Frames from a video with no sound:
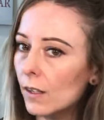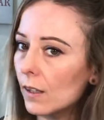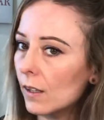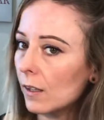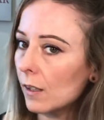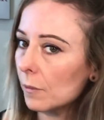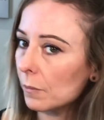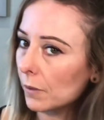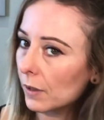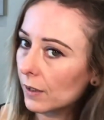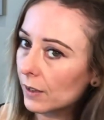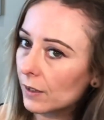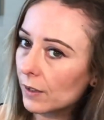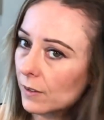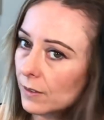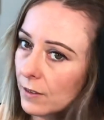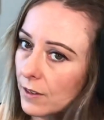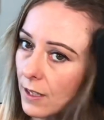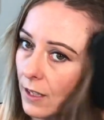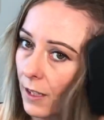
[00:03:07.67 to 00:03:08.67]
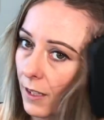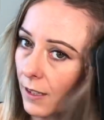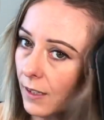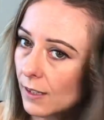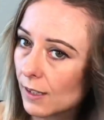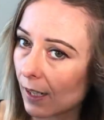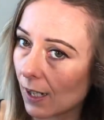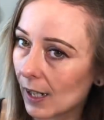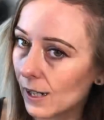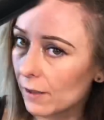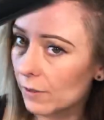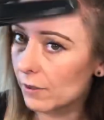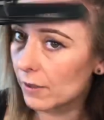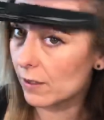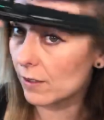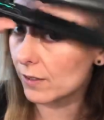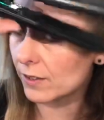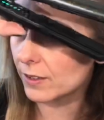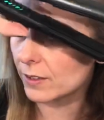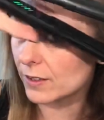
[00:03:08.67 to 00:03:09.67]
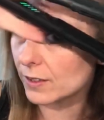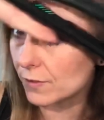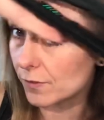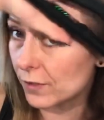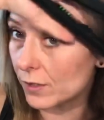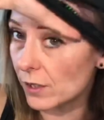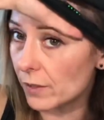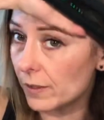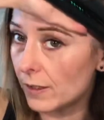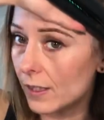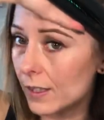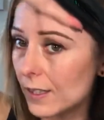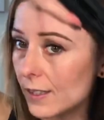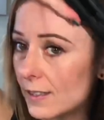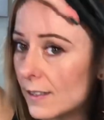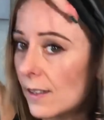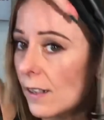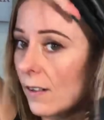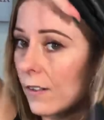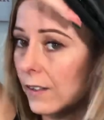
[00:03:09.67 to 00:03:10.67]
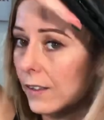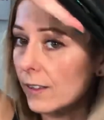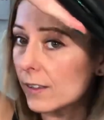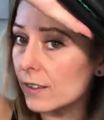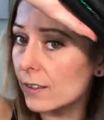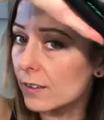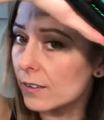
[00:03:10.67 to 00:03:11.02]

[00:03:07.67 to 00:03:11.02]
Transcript: I'm going to use the Cloud9s for doing this side.